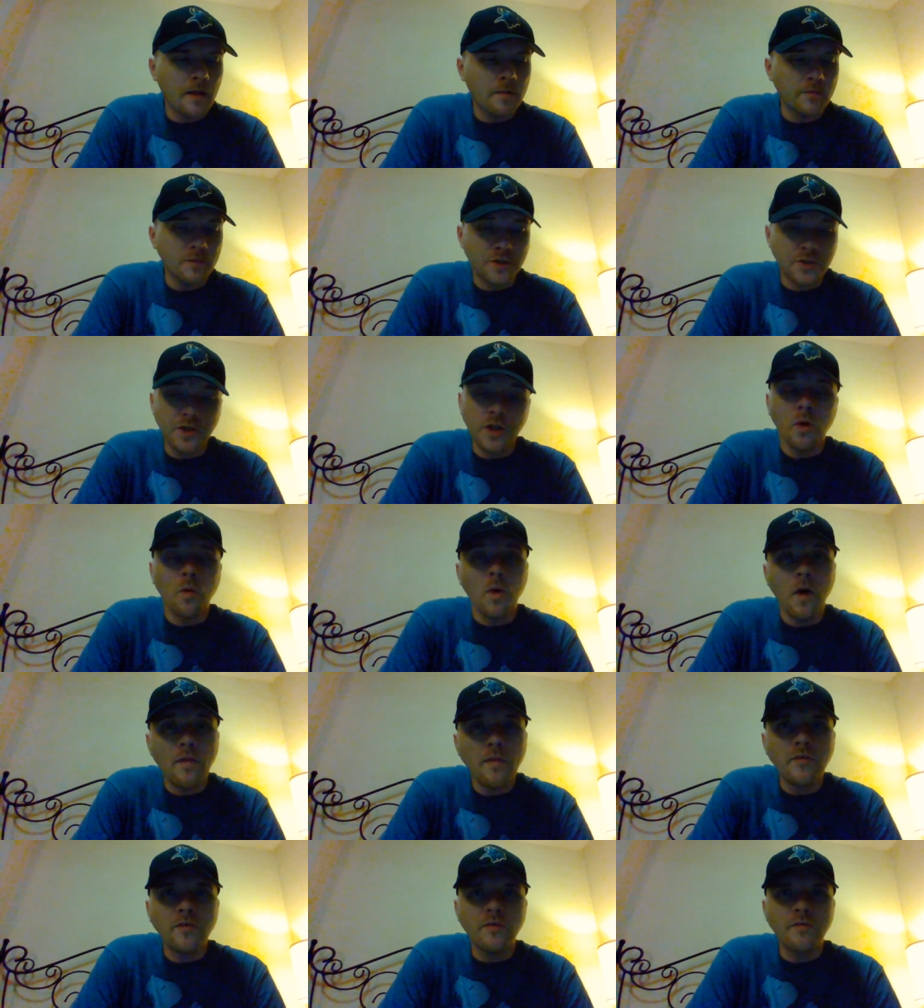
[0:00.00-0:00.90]
We should have
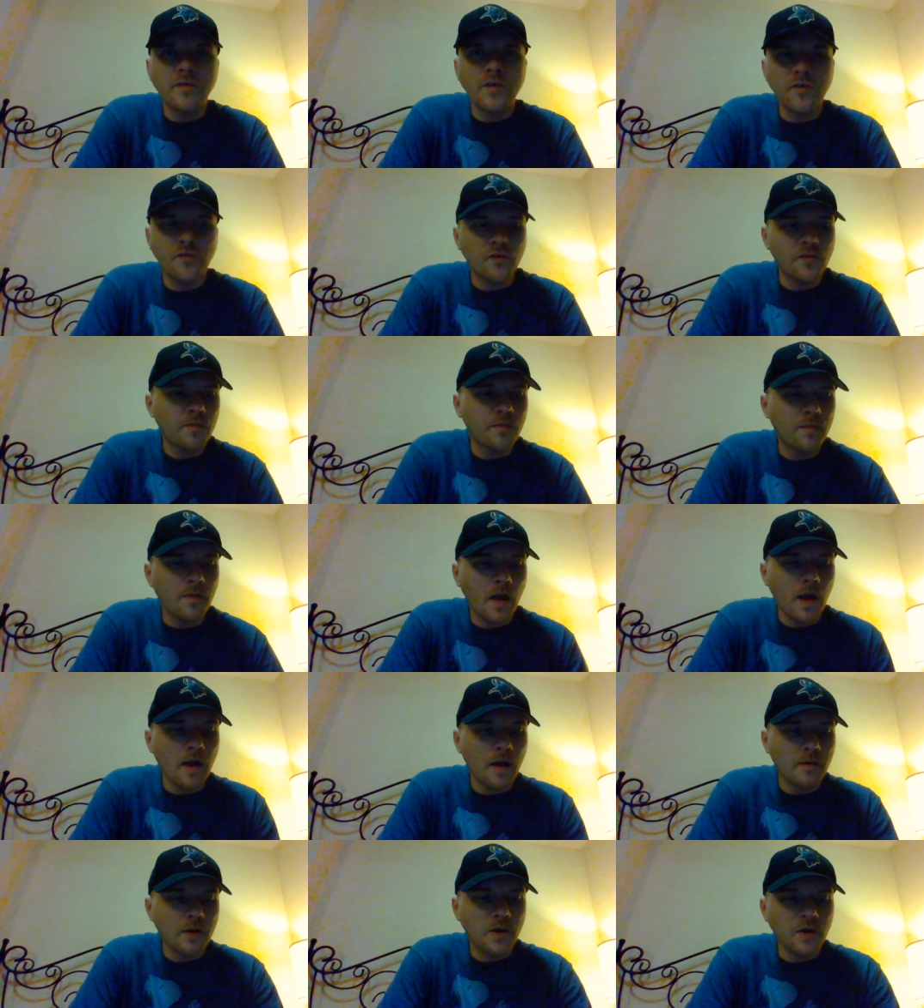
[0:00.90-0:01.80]
won the division.
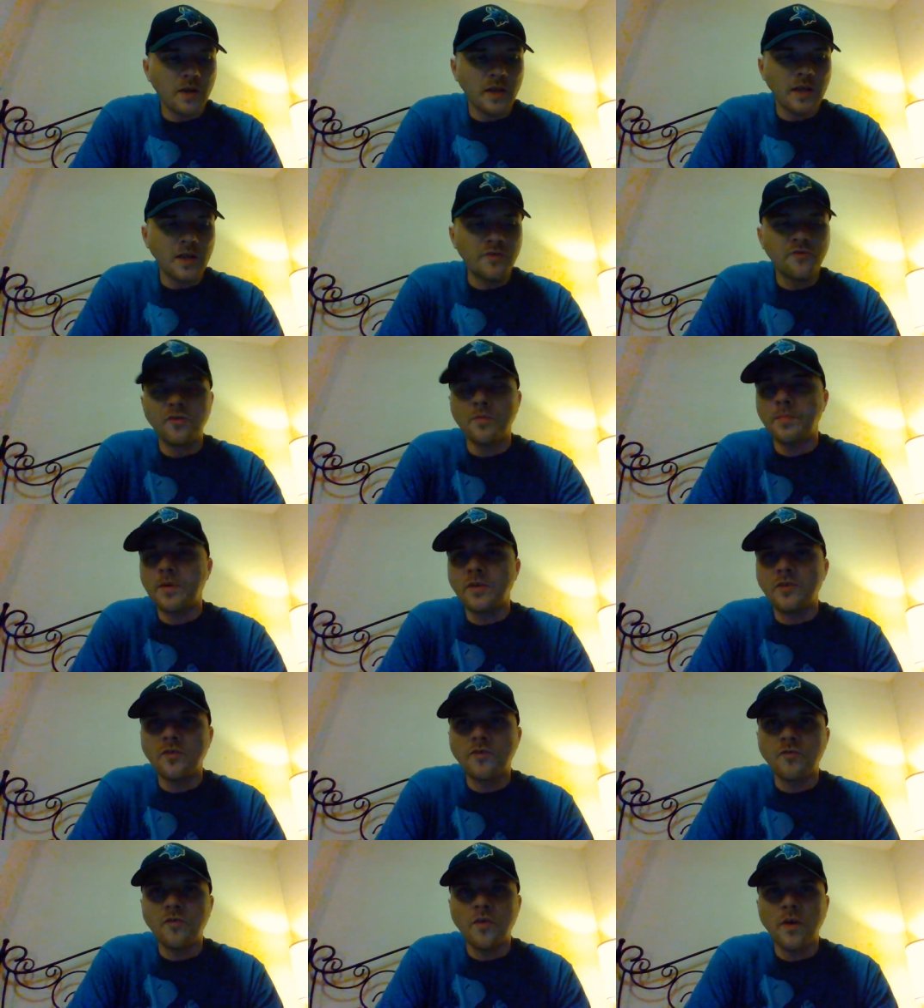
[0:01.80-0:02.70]
We could have easily
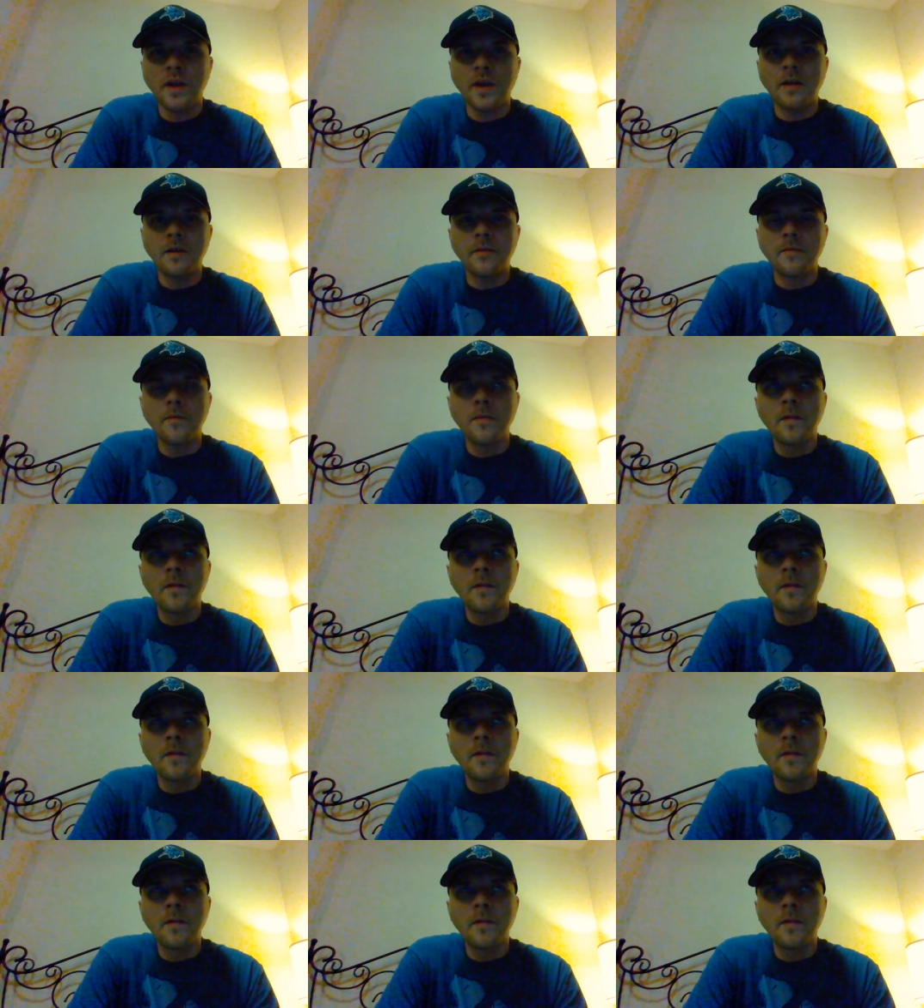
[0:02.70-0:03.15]
beat Detroit.